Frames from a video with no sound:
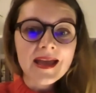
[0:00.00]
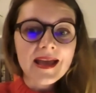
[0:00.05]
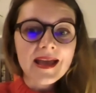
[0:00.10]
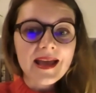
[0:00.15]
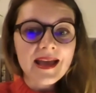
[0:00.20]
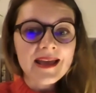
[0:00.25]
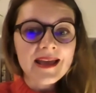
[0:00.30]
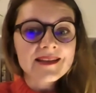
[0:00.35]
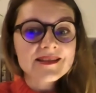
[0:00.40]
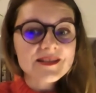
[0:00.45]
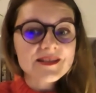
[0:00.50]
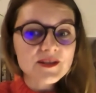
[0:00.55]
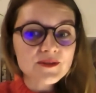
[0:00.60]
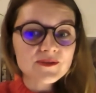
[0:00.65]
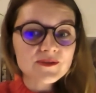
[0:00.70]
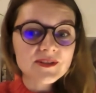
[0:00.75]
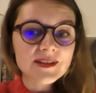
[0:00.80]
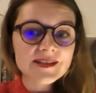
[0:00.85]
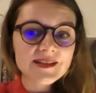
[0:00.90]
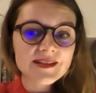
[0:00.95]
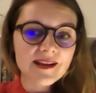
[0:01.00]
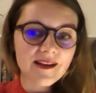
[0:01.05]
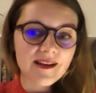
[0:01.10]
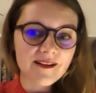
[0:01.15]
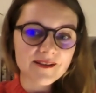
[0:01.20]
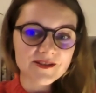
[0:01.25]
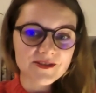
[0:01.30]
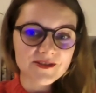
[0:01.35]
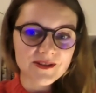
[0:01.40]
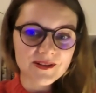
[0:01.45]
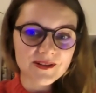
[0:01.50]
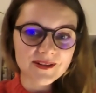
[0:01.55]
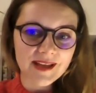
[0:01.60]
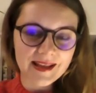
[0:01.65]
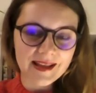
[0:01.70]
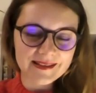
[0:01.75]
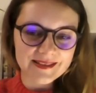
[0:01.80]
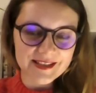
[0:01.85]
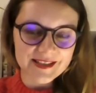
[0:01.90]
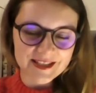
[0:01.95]
and served as a cultural
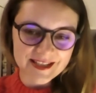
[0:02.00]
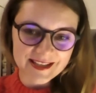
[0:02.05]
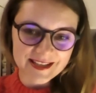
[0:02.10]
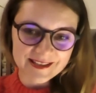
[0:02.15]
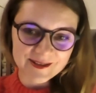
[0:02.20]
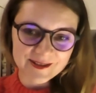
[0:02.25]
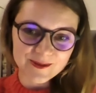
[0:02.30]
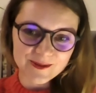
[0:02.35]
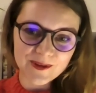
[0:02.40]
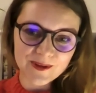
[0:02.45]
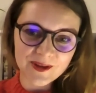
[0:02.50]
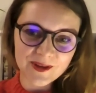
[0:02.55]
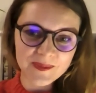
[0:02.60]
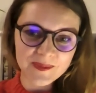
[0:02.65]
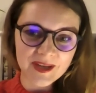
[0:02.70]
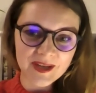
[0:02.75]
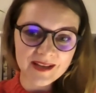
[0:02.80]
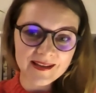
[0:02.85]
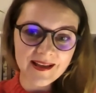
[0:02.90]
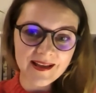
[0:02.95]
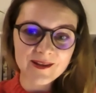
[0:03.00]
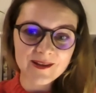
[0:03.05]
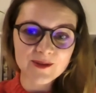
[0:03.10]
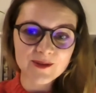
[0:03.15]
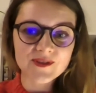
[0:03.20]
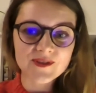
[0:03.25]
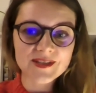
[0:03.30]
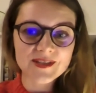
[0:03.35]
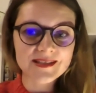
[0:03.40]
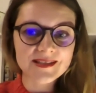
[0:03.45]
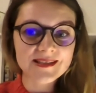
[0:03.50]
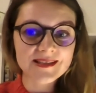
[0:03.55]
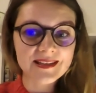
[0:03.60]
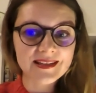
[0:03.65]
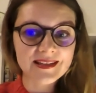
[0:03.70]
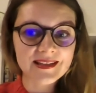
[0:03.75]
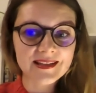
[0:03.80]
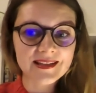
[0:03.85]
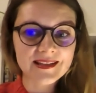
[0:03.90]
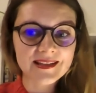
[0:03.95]
attaché to the Biennale of
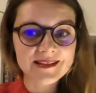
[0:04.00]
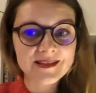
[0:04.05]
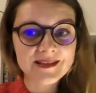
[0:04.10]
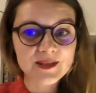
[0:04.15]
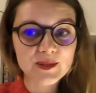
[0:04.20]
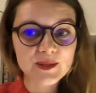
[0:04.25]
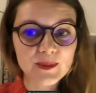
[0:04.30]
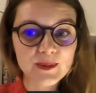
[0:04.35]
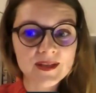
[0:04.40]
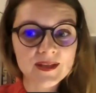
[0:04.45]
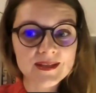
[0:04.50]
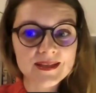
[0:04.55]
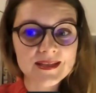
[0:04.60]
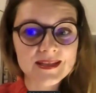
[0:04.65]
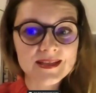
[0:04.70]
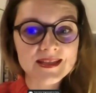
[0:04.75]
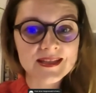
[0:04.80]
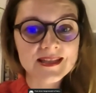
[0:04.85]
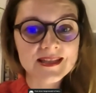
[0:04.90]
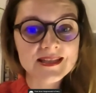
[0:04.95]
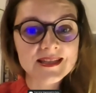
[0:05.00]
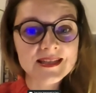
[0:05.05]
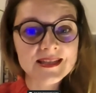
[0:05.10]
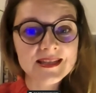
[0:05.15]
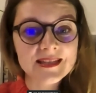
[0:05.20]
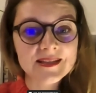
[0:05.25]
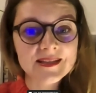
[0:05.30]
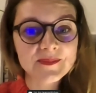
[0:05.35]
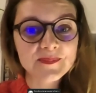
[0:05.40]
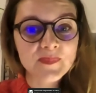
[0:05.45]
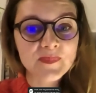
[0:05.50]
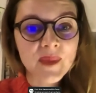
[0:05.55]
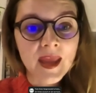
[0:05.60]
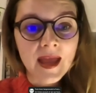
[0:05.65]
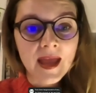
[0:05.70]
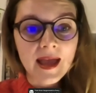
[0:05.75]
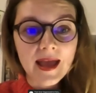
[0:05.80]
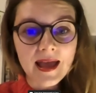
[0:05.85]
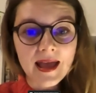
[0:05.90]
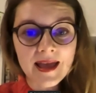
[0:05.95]
Sydney in 2016
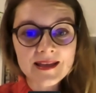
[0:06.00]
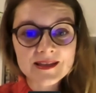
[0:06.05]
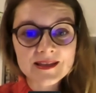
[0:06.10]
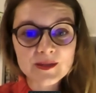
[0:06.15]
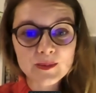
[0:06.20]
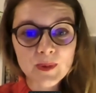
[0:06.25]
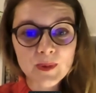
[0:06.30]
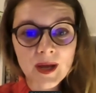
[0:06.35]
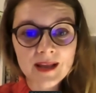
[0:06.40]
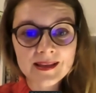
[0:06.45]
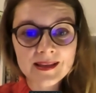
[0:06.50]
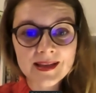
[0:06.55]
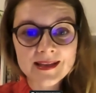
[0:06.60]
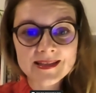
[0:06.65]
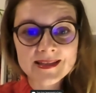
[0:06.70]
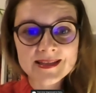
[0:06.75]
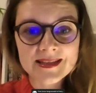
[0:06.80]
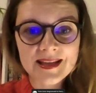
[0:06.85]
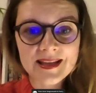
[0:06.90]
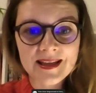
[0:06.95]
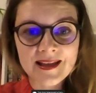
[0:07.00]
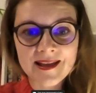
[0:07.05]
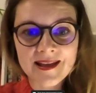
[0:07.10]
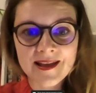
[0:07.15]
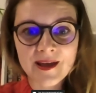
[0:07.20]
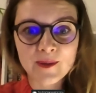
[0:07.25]
as well as uh,